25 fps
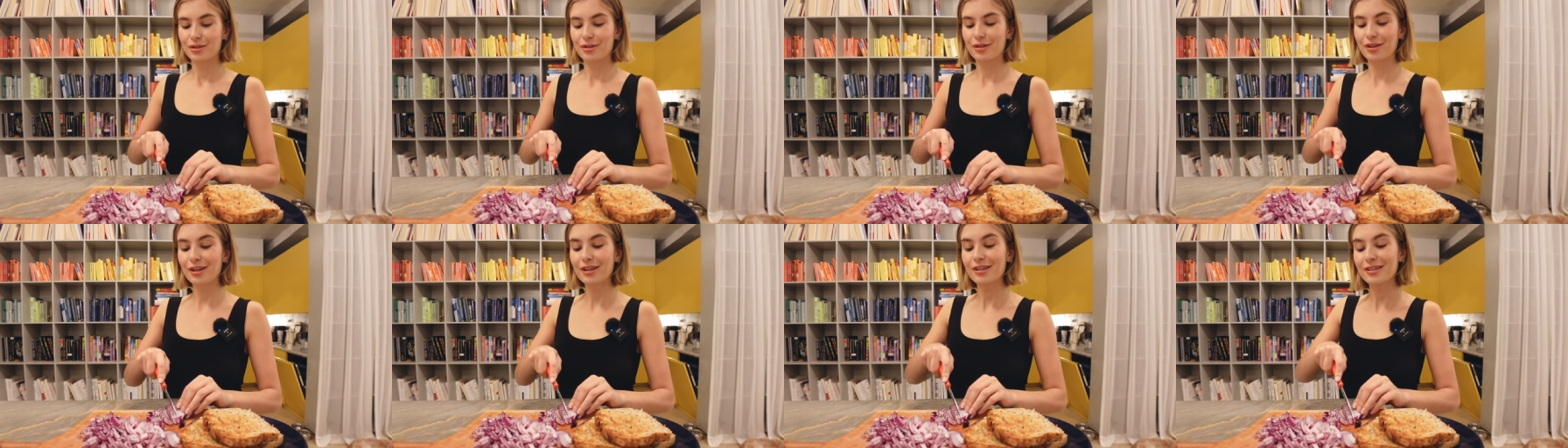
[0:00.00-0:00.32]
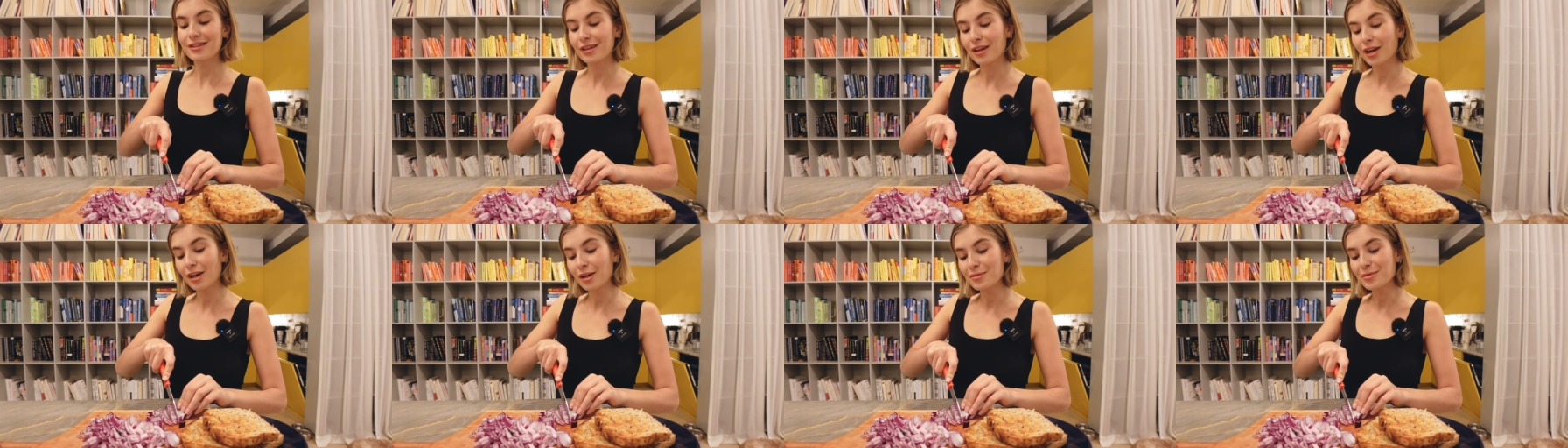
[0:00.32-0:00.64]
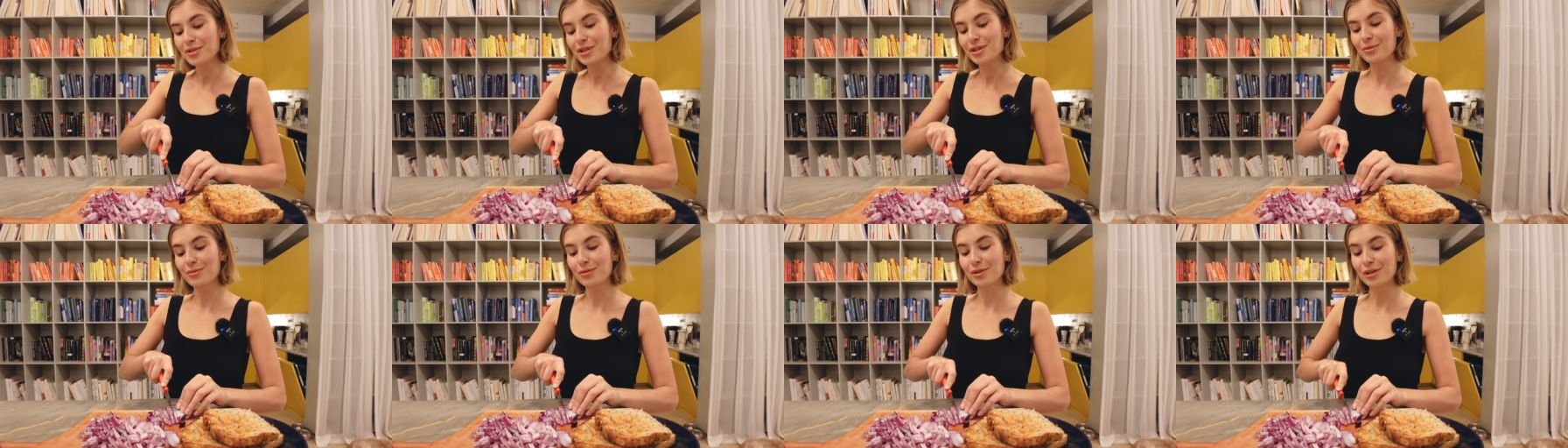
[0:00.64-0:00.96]
So this time
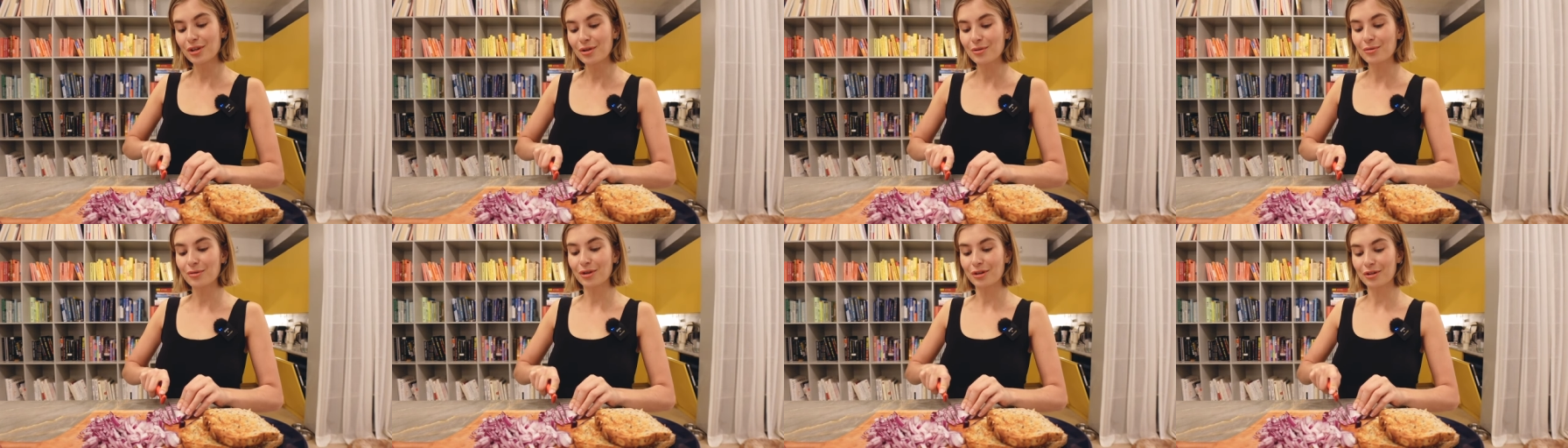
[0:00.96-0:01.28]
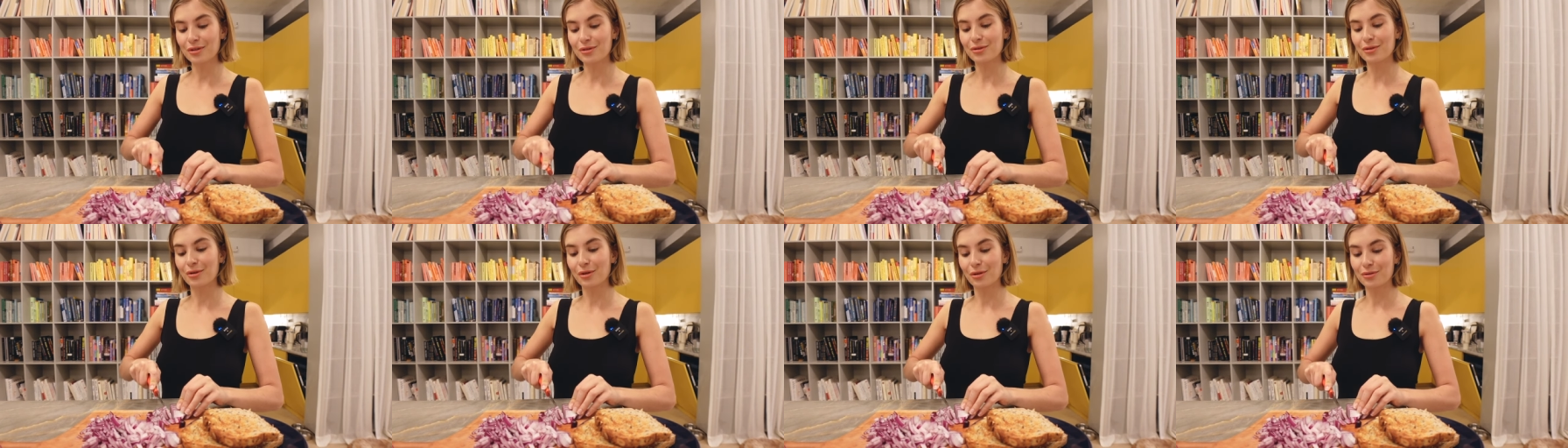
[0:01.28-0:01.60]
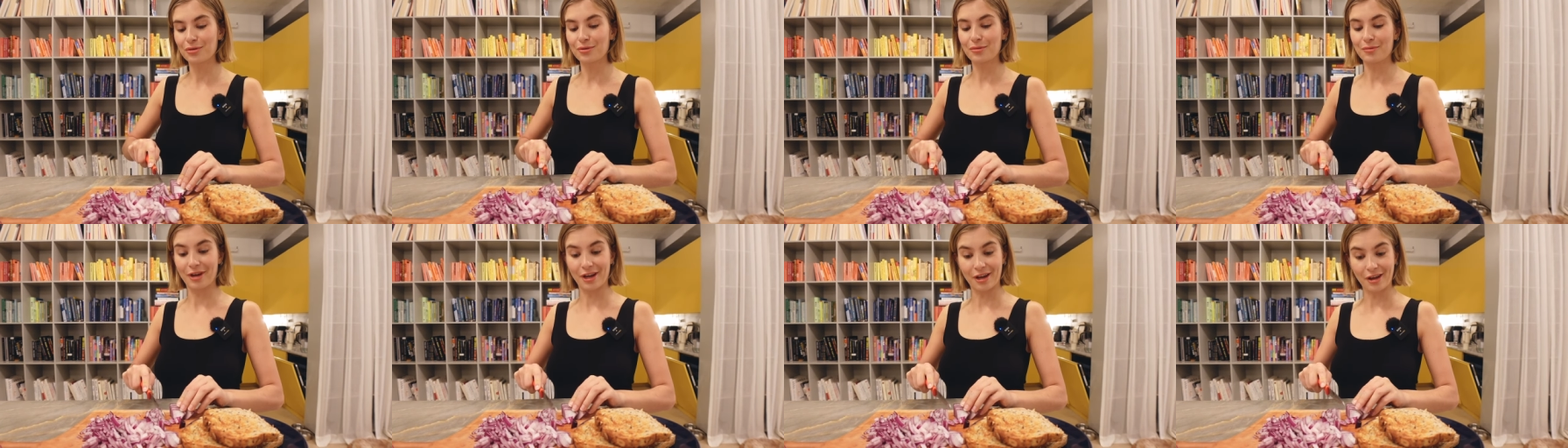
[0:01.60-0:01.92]
she really wanted to go
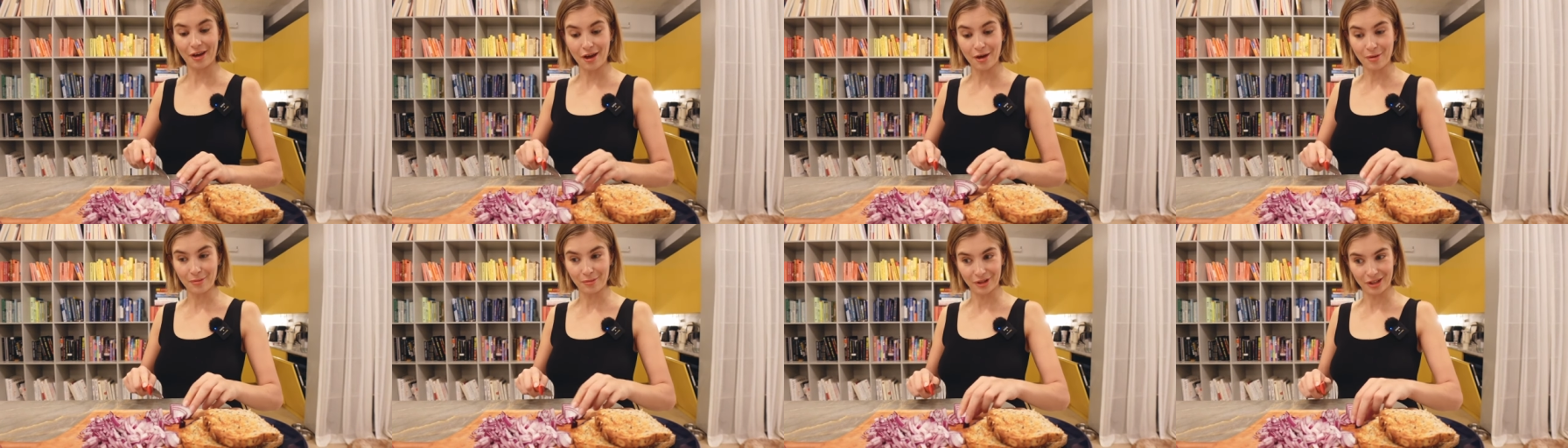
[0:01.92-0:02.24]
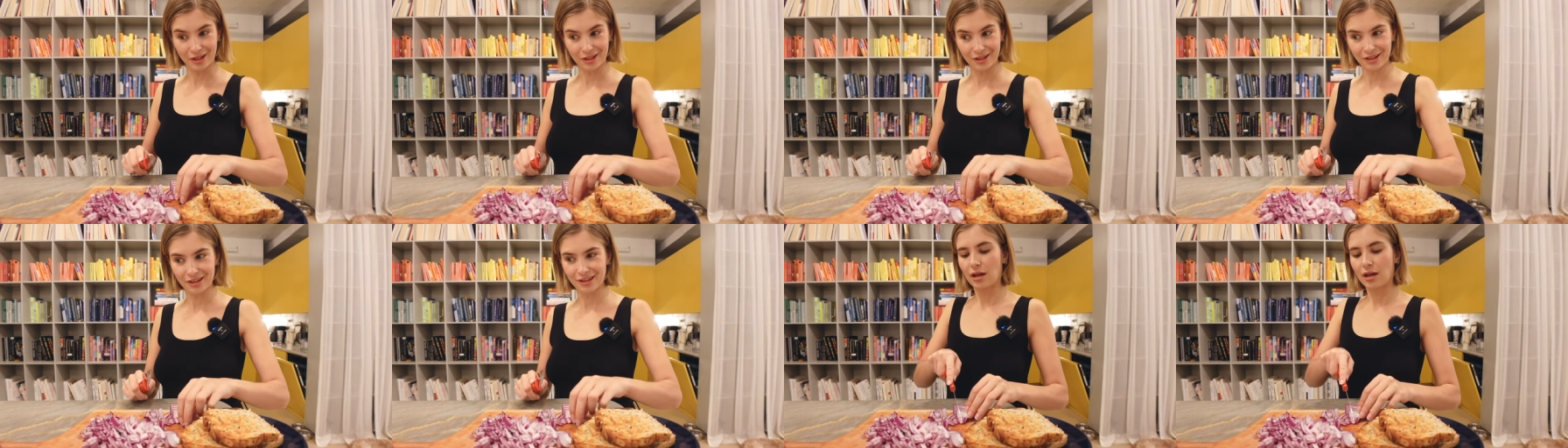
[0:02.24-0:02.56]
to Miami.